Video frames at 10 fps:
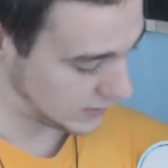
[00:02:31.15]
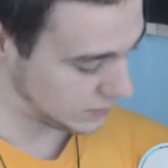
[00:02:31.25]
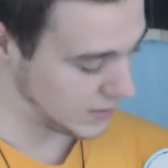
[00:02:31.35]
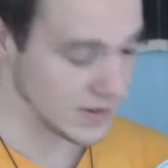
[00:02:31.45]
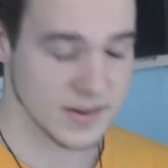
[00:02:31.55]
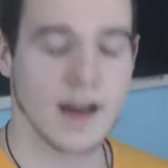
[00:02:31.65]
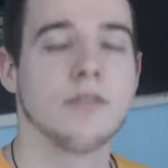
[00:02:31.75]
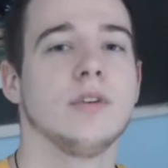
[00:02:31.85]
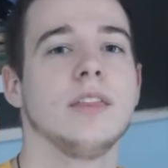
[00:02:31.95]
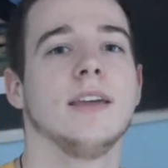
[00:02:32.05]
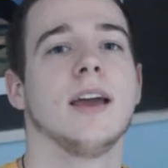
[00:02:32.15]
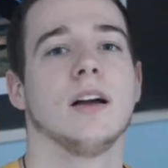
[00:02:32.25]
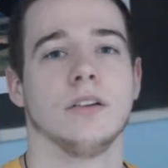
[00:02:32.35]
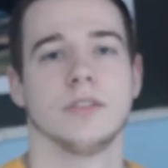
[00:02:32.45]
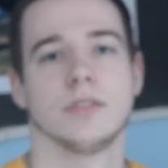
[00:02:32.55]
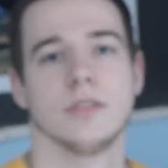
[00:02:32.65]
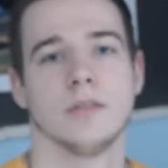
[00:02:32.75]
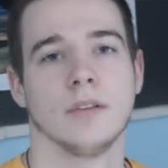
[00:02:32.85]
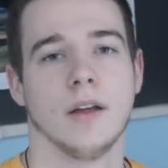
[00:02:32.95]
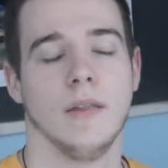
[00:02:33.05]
it spins everything else,